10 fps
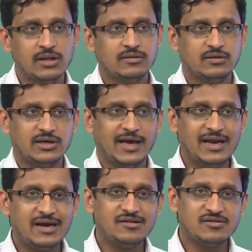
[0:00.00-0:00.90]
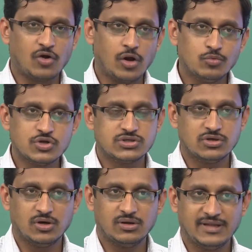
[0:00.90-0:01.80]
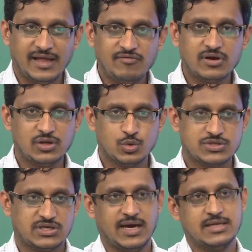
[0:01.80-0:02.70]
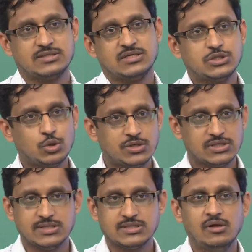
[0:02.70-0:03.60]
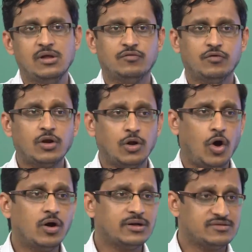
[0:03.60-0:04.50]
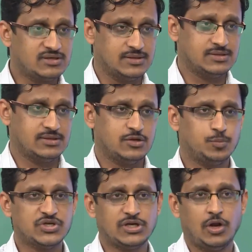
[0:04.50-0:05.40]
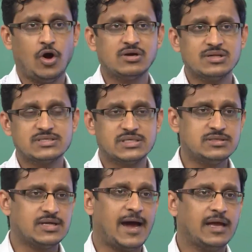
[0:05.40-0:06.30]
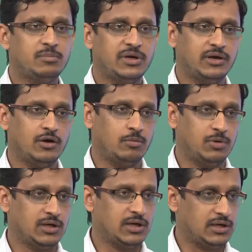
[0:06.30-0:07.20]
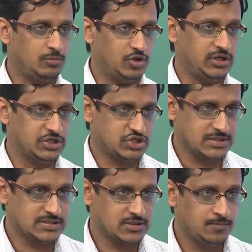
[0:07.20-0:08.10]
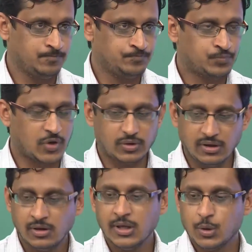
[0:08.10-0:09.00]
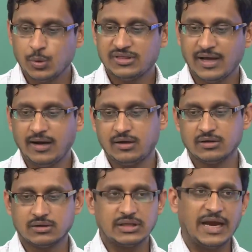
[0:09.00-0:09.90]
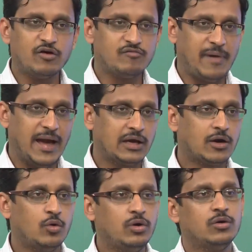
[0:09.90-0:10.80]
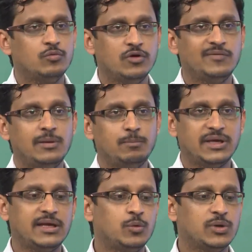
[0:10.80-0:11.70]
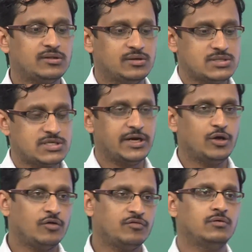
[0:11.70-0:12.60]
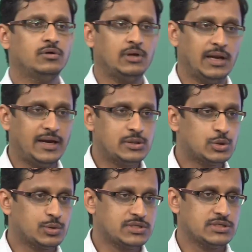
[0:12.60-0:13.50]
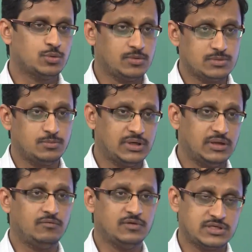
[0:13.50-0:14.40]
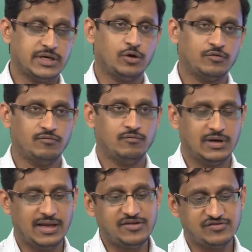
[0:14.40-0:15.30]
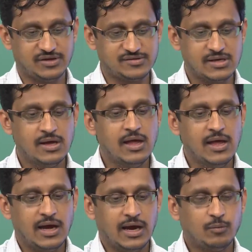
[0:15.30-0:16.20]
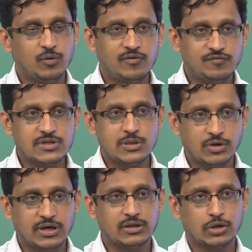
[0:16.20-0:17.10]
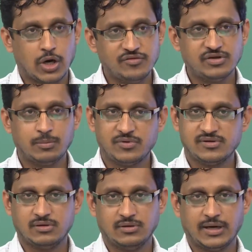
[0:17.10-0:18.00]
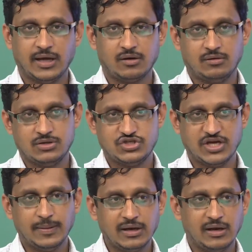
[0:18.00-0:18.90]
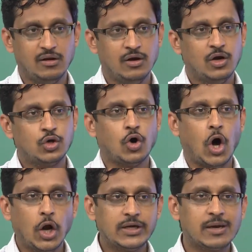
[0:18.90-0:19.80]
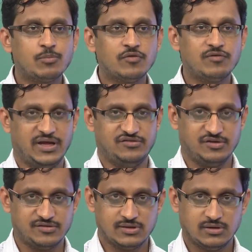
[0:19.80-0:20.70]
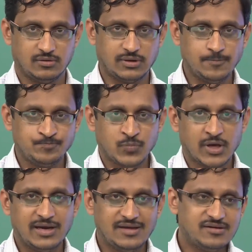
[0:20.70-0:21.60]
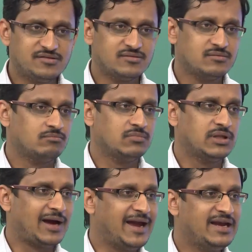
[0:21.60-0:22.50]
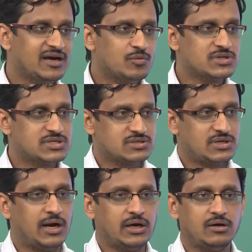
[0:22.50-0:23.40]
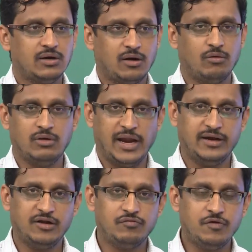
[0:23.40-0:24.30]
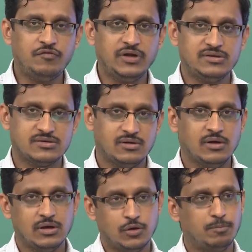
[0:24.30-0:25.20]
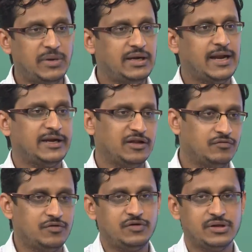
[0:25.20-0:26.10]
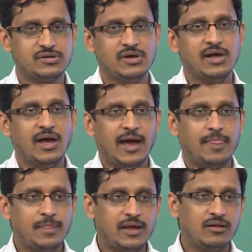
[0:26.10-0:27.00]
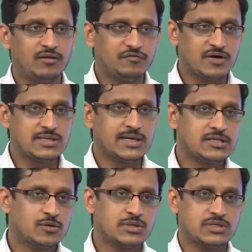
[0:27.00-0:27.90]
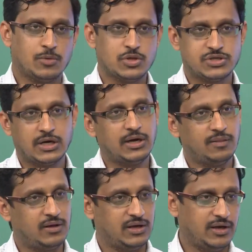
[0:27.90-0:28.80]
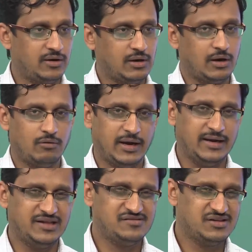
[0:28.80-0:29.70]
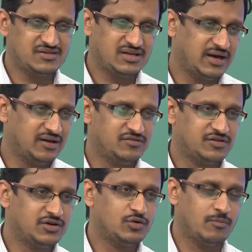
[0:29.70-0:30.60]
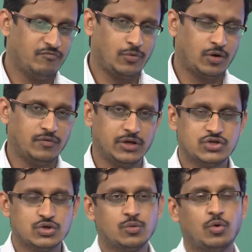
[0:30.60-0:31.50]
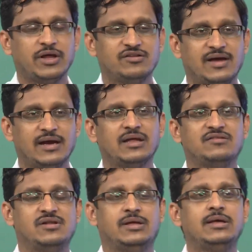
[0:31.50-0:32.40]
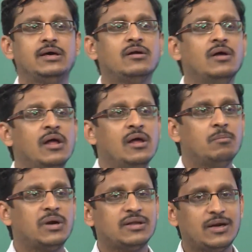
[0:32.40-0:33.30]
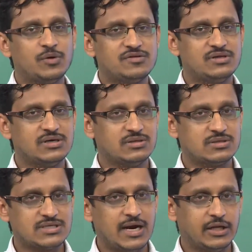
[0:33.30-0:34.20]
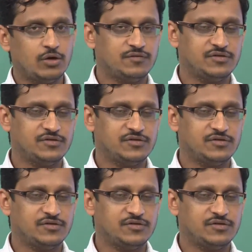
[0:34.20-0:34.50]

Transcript: The LEDs are almost never used as sources for long distance, especially long distance high bitrate optical communications. Okay. With that kind of background, we will begin with study of light sources, we will begin with study of lasers, and we will first look at the concepts that are general to all type of lasers. Okay. Lasers, the idea was started around 1950s, mid 1950s, and then the first laser was demonstrated in the year around 1960, 1962, I am not very sure what exactly is the year, but that was the starting of the